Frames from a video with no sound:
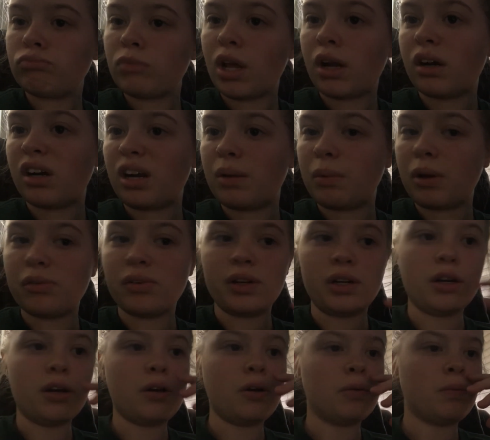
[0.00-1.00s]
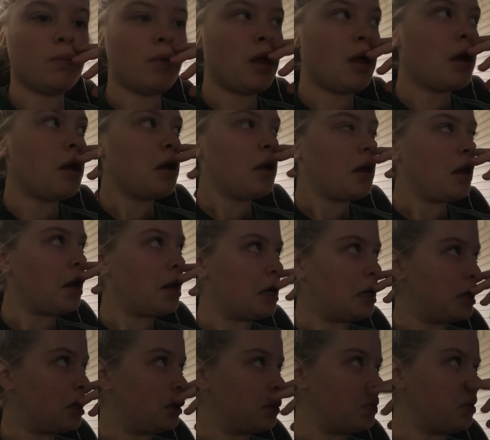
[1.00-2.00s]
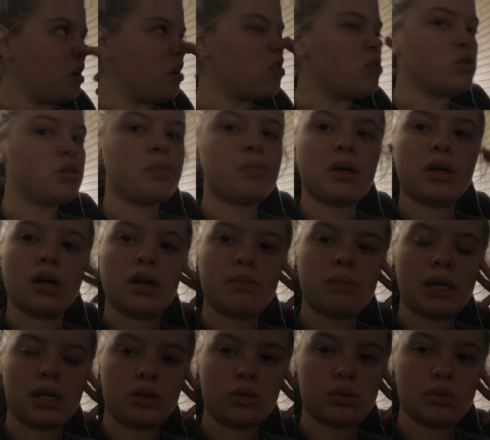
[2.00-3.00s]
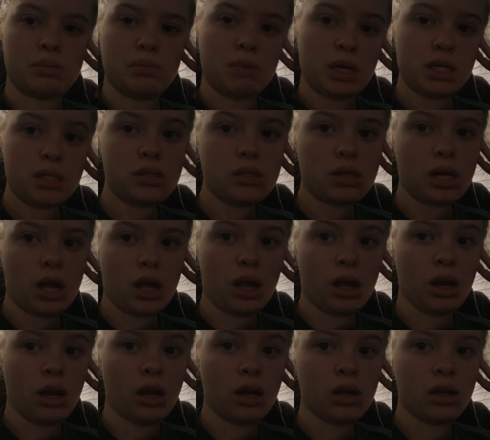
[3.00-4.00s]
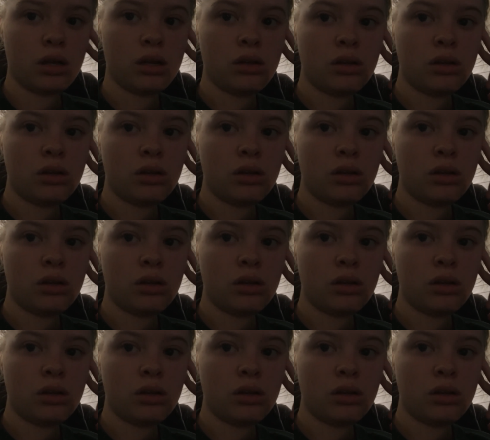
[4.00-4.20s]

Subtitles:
editing my video. And we're going to pick up Michael's Mustang.